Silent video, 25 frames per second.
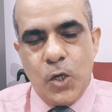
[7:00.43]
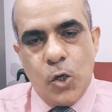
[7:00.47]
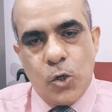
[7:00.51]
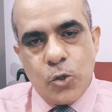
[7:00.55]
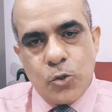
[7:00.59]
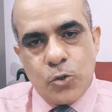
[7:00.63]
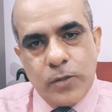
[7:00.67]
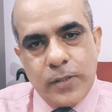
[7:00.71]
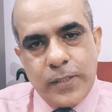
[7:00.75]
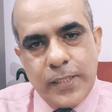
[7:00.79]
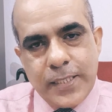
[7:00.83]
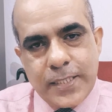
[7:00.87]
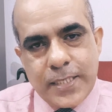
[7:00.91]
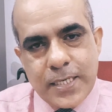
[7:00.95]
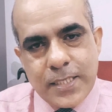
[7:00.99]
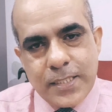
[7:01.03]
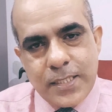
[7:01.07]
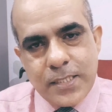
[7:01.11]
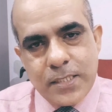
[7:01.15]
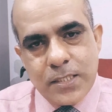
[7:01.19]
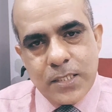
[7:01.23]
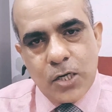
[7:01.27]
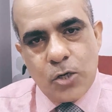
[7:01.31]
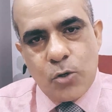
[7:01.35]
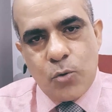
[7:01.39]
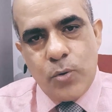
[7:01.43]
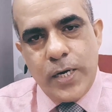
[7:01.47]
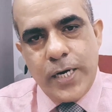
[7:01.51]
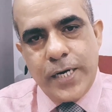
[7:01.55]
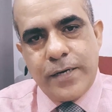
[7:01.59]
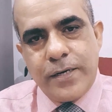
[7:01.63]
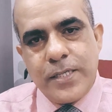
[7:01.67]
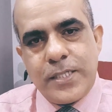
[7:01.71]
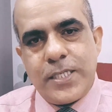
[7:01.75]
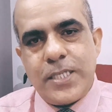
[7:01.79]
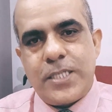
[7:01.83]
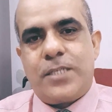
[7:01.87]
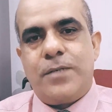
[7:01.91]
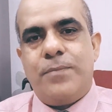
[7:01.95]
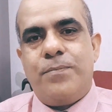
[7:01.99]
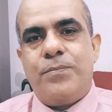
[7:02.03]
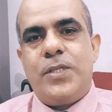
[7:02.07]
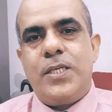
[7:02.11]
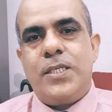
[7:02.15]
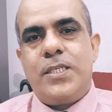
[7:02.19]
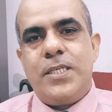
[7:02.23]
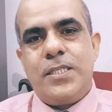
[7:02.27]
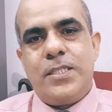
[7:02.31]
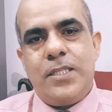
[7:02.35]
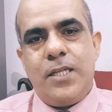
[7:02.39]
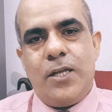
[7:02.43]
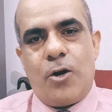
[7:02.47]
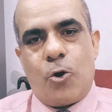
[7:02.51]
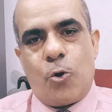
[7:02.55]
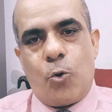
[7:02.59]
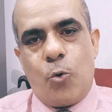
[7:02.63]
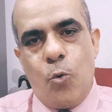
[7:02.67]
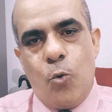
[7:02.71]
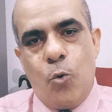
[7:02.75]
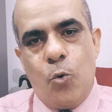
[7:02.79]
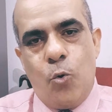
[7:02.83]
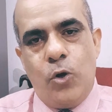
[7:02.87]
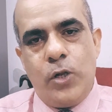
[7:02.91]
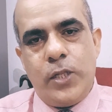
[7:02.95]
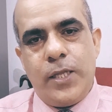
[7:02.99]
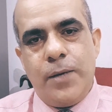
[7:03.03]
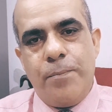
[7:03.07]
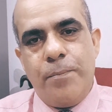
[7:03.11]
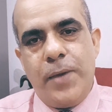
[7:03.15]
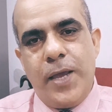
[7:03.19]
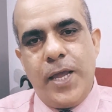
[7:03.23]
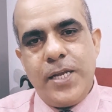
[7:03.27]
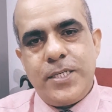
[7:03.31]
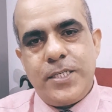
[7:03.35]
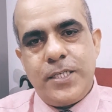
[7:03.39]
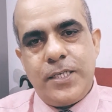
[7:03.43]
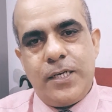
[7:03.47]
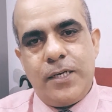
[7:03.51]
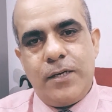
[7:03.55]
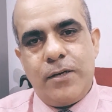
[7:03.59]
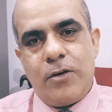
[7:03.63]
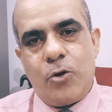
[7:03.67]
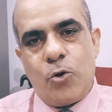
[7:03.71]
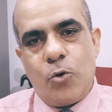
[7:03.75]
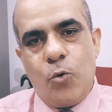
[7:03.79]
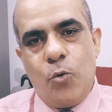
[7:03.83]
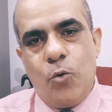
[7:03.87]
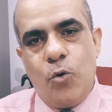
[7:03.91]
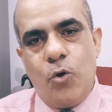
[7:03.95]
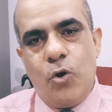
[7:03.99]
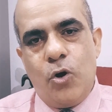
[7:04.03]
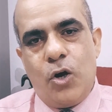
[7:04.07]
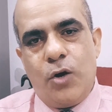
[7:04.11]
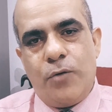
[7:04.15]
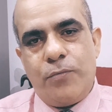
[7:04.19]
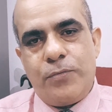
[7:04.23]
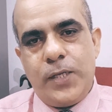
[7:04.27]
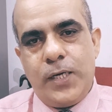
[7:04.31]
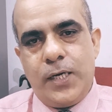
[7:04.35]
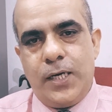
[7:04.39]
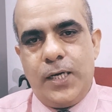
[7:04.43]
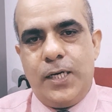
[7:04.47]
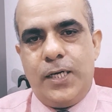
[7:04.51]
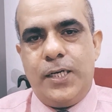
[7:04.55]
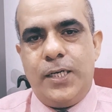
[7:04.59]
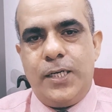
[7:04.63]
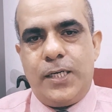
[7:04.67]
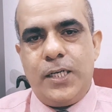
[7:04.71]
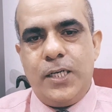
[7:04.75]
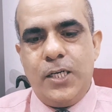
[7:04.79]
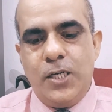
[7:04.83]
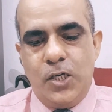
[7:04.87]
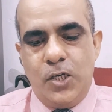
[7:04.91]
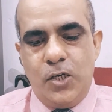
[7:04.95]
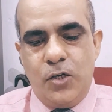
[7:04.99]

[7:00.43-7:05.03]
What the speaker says: So this is the circulatory system. This is the role, the major role of the heart,